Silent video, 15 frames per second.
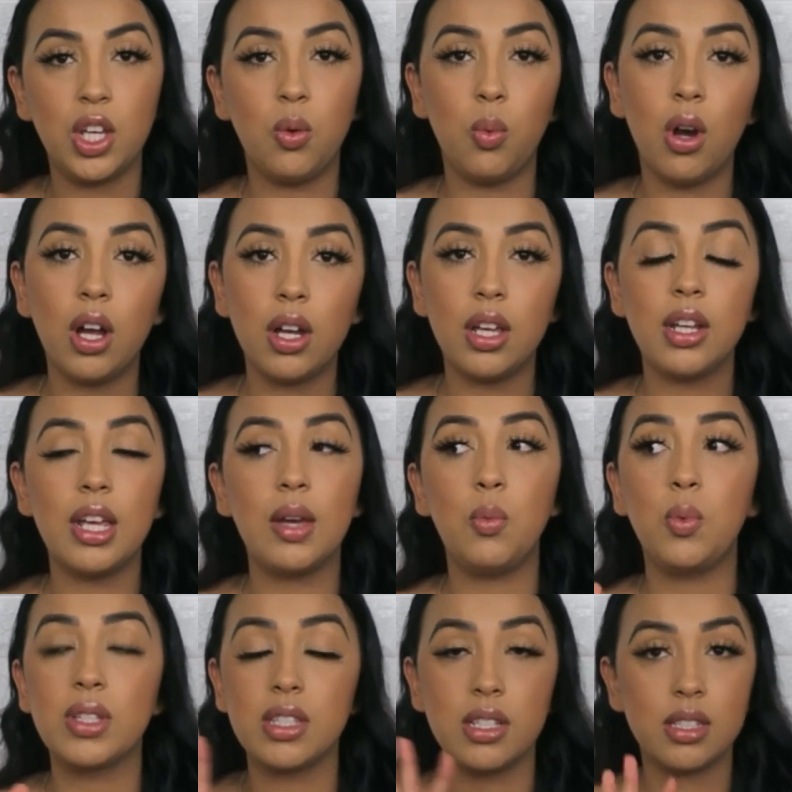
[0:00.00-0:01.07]
you wanted. It
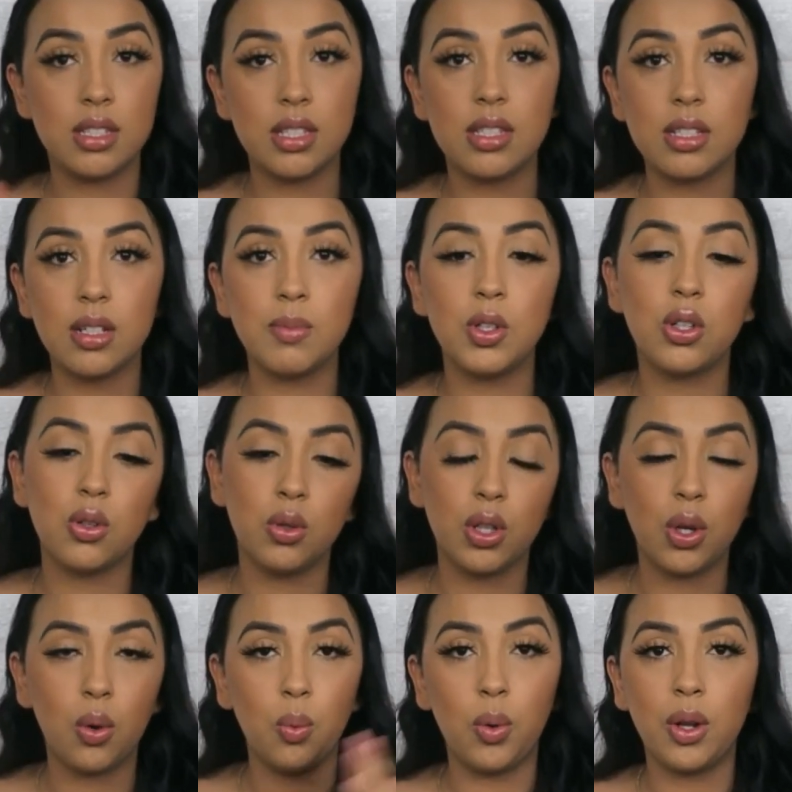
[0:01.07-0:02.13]
was a system, you can only
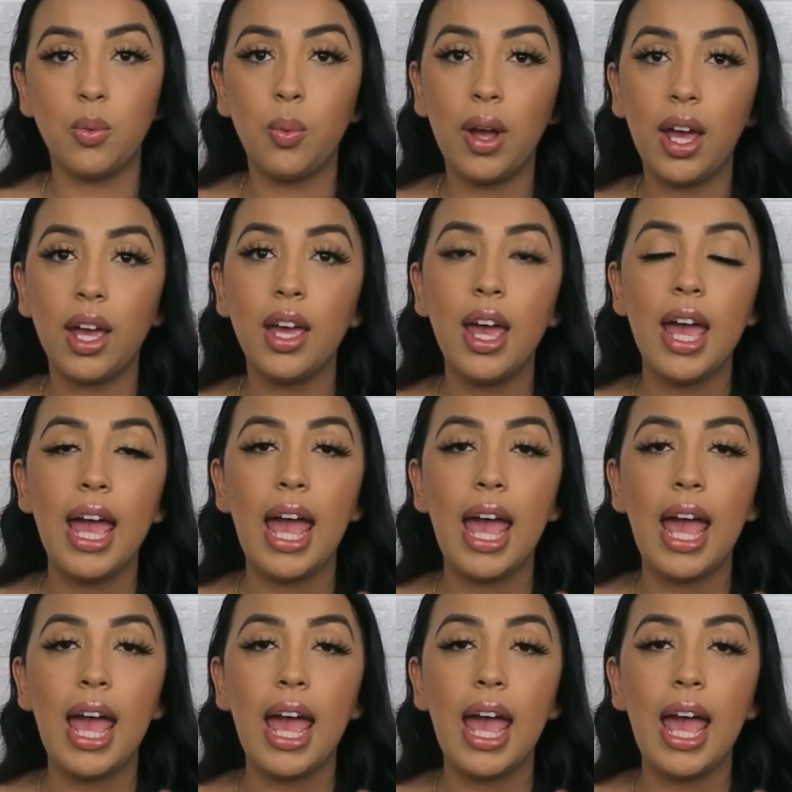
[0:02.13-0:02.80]
go one way,